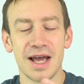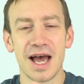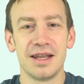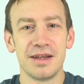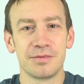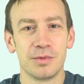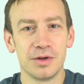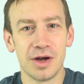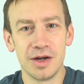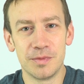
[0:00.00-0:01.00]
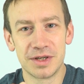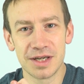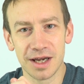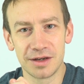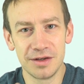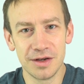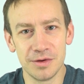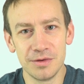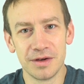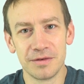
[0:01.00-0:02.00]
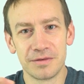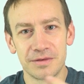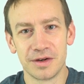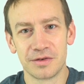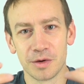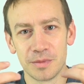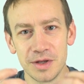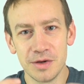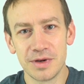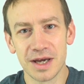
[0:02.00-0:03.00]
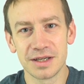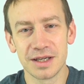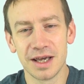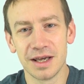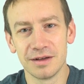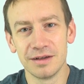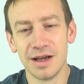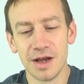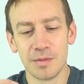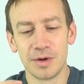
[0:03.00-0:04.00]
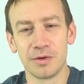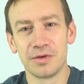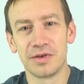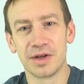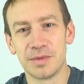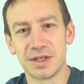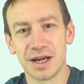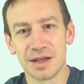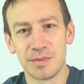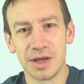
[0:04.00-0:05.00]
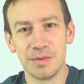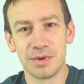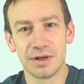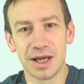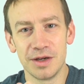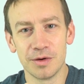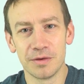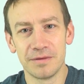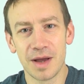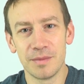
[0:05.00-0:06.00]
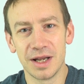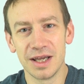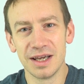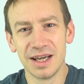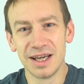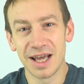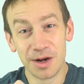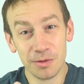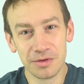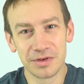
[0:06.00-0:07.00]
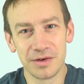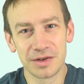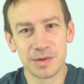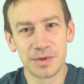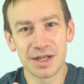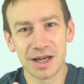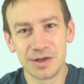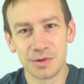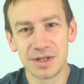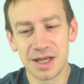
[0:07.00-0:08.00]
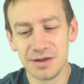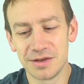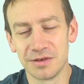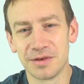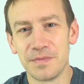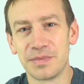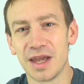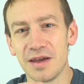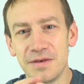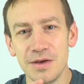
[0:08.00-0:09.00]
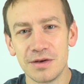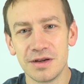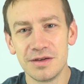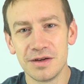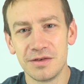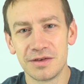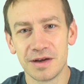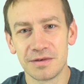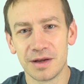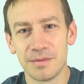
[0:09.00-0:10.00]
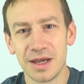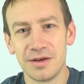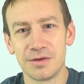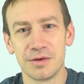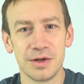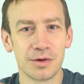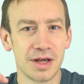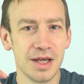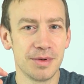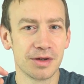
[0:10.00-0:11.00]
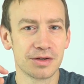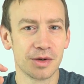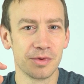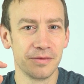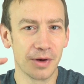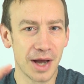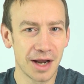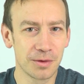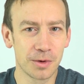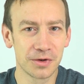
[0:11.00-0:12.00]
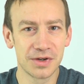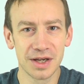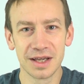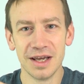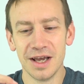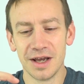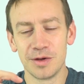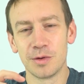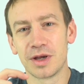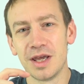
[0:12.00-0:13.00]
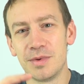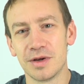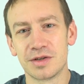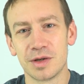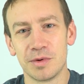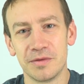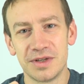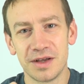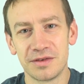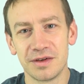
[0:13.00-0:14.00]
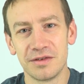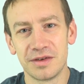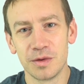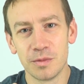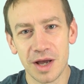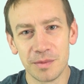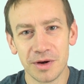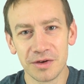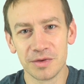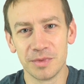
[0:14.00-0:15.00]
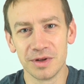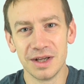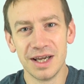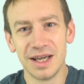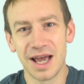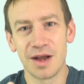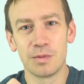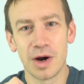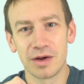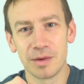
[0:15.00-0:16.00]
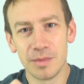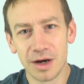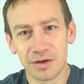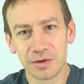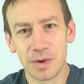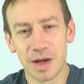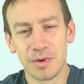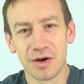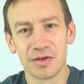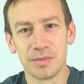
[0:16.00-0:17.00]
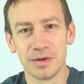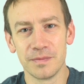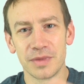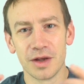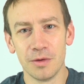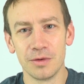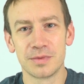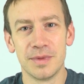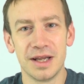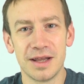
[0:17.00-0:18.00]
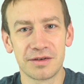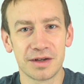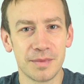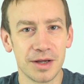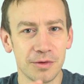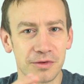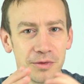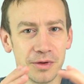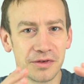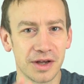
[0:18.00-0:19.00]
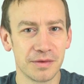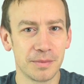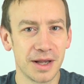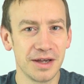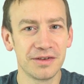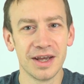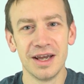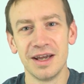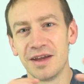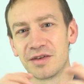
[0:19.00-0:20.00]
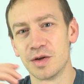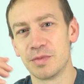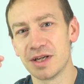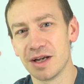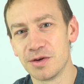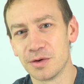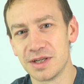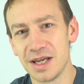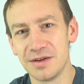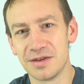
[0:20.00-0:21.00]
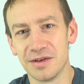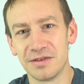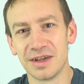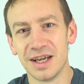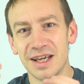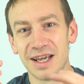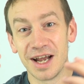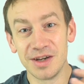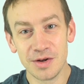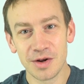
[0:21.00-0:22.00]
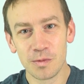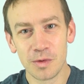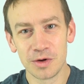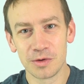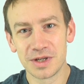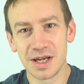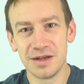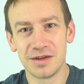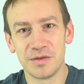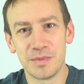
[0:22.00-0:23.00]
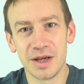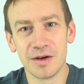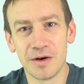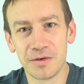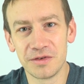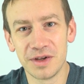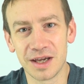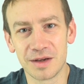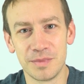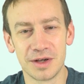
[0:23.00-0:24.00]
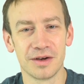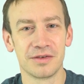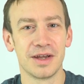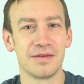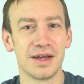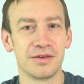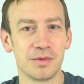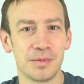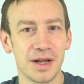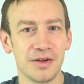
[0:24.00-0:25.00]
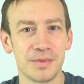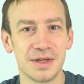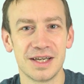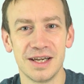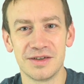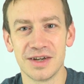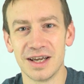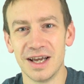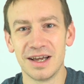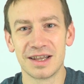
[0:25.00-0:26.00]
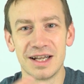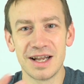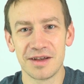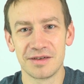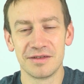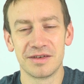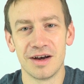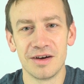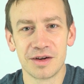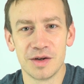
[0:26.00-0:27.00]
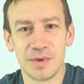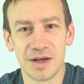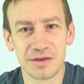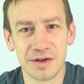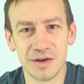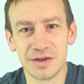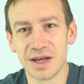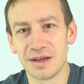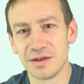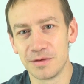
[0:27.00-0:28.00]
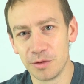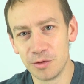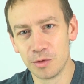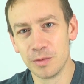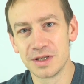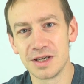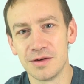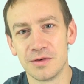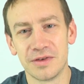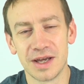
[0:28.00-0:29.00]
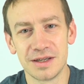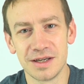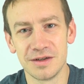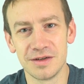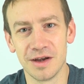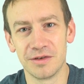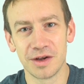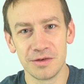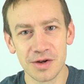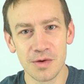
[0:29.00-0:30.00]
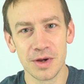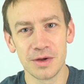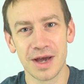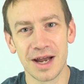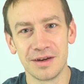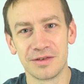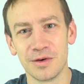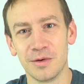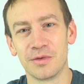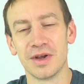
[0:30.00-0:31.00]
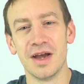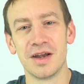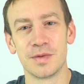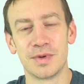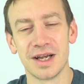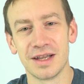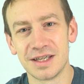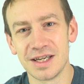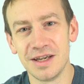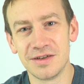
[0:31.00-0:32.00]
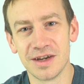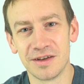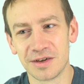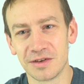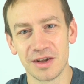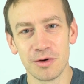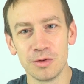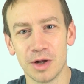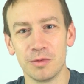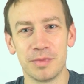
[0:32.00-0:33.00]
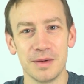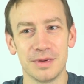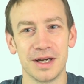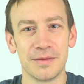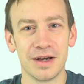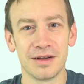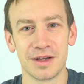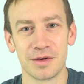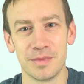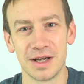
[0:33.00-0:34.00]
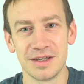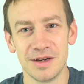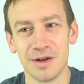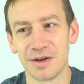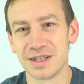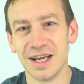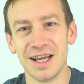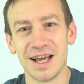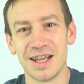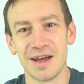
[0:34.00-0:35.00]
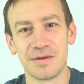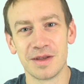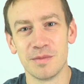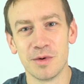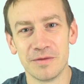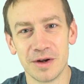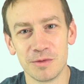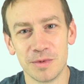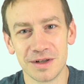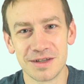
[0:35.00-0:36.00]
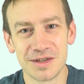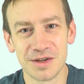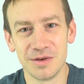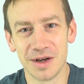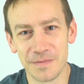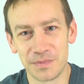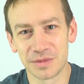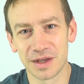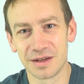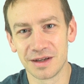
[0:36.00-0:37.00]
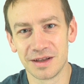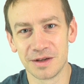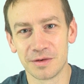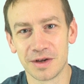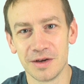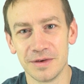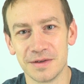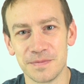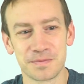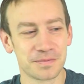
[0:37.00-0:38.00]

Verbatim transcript: And this will not only protect you to stop you getting ill, but also it's going to protect the people in your family and also it's going to protect your teachers. If you can do stuff like making sure that you're keeping on top of your hand washing, you're keeping on top of distancing where possible, and wearing a mask where possible, ultimately that's going to make your school a safer place, it's going to protect your teachers, and you don't want your teachers being off sick because if there's a replacement teacher, the lessons aren't going to be as good as if your normal teacher is there teaching you. So do what you can in schools to protect the teachers because they're all old people anyway, aren't they, compared to you lot? And therefore they're more vulnerable to um, kind of things with COVID.